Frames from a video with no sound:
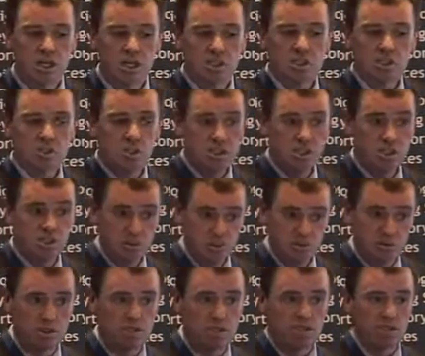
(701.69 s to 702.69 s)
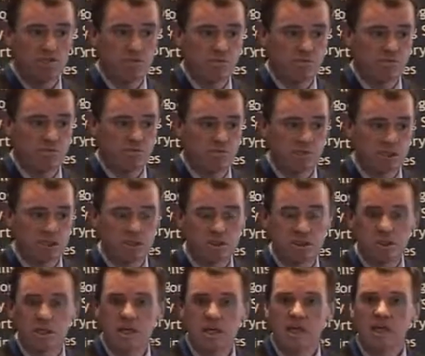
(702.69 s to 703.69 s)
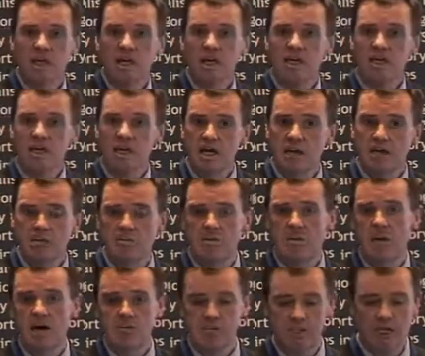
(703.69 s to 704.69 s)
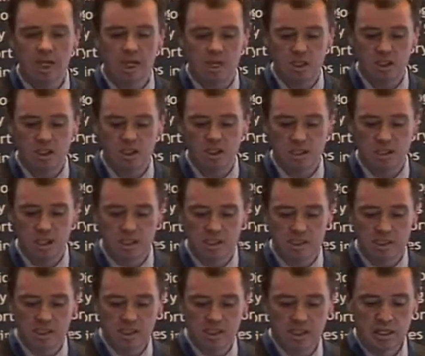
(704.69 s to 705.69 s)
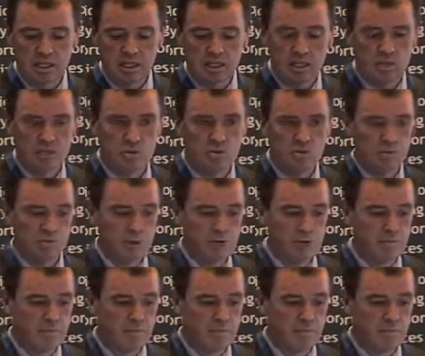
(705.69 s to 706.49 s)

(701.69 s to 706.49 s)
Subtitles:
So this is using the information in an application sense to